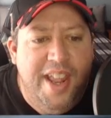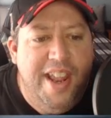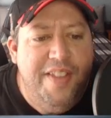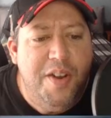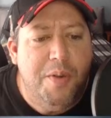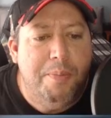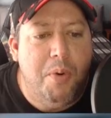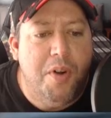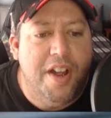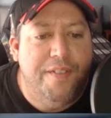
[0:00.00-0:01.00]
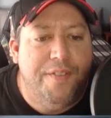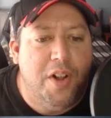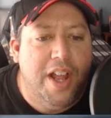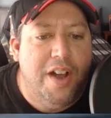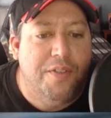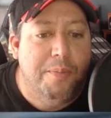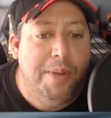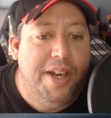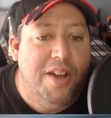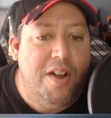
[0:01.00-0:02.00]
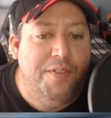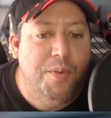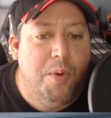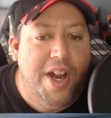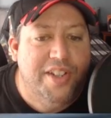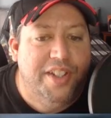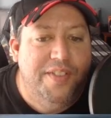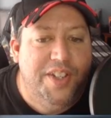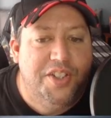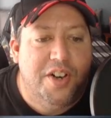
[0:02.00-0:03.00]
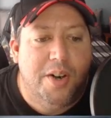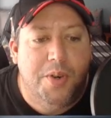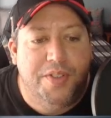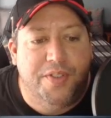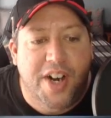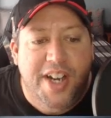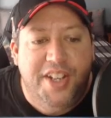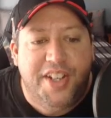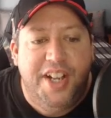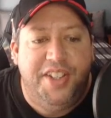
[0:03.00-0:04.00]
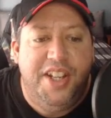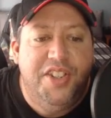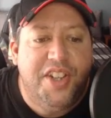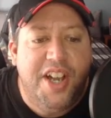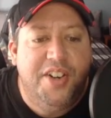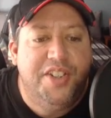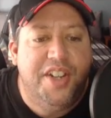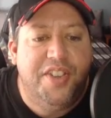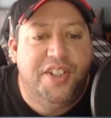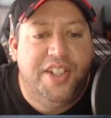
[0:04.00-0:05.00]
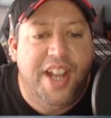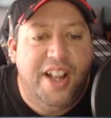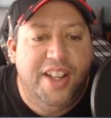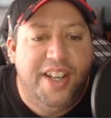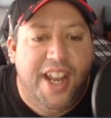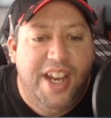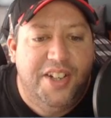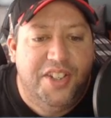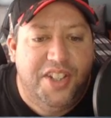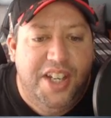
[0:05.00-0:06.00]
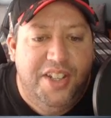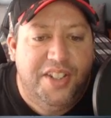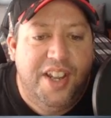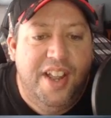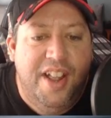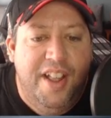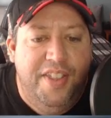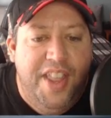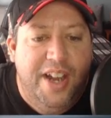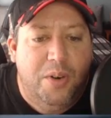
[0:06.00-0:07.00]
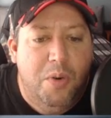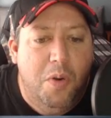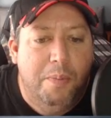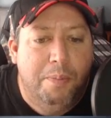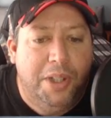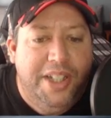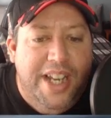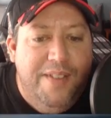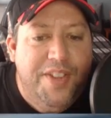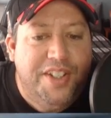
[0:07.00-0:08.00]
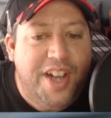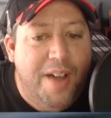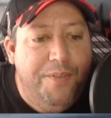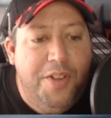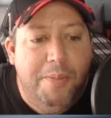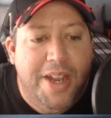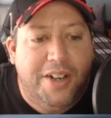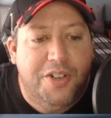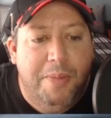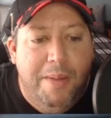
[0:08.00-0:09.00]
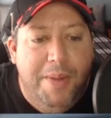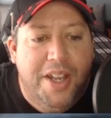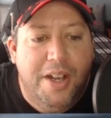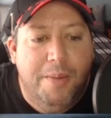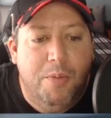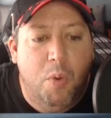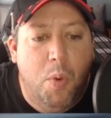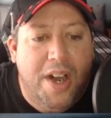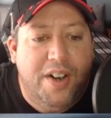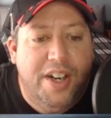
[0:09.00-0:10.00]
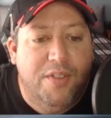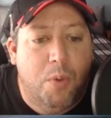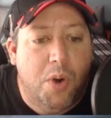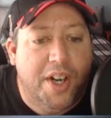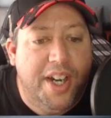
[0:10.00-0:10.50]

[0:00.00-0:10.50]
In their report on fallout from Benioff and Weiss leaving Star Wars, Variety cites insiders at the talent agencies that, quote, believe that top filmmakers may become wary of working